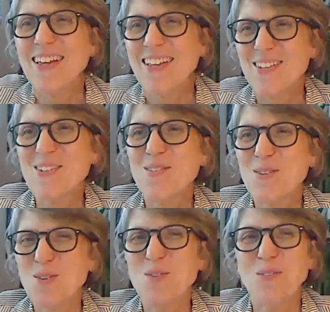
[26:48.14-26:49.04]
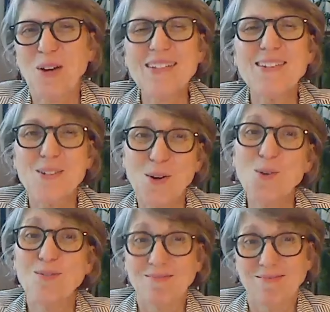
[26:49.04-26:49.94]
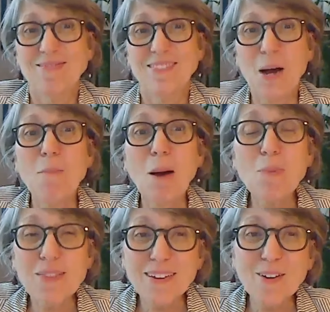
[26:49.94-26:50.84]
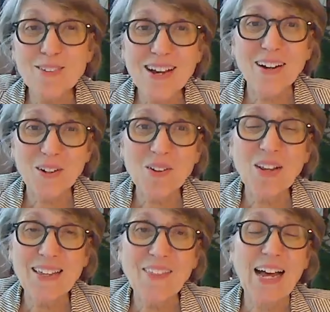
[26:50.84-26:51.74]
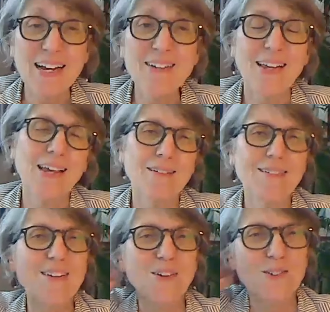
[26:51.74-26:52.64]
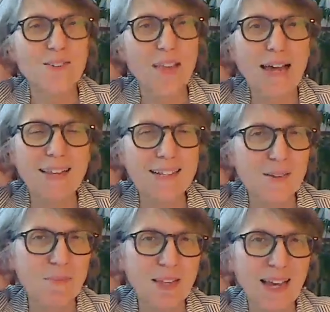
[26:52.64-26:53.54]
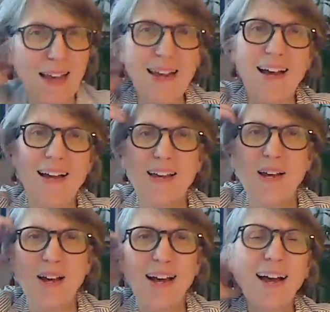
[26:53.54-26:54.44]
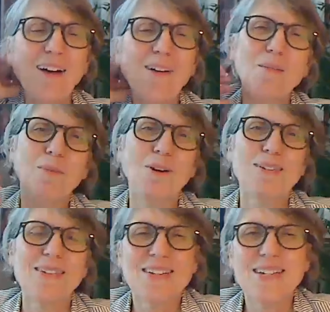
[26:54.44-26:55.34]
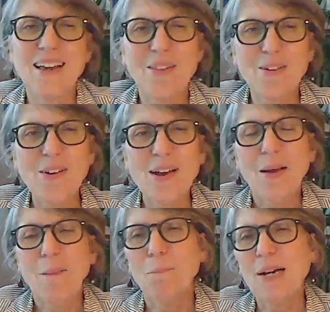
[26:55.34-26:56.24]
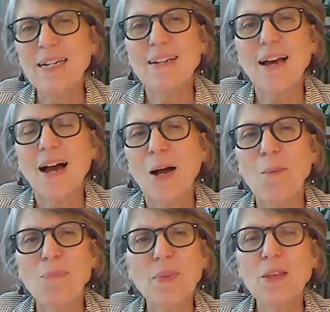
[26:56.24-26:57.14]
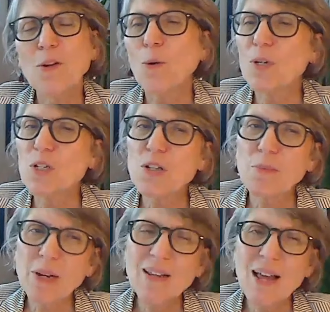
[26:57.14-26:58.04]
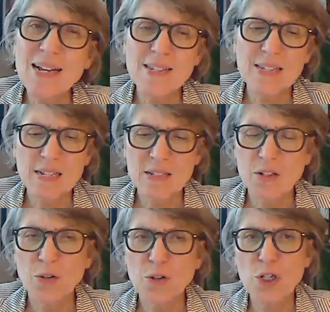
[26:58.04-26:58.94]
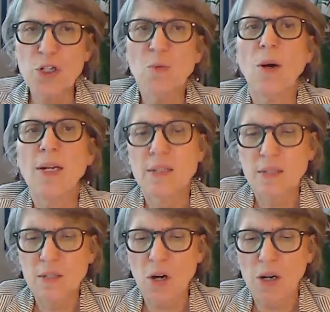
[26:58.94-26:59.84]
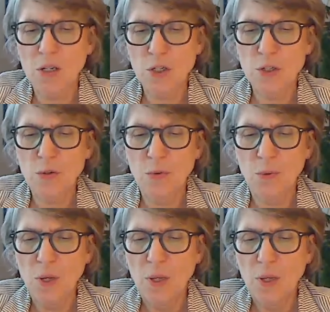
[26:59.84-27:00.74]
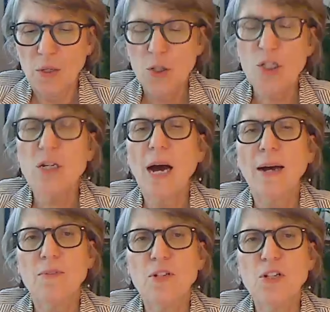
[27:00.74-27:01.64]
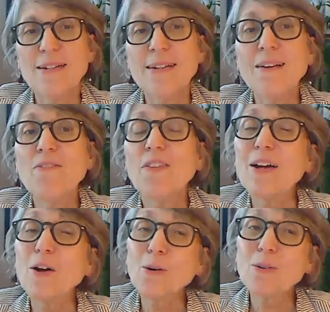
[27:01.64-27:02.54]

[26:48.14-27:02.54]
So, right. So come up with a good title like that. And, so that's something we worked on together. But, what she realized is, she wanted to talk to, she identified her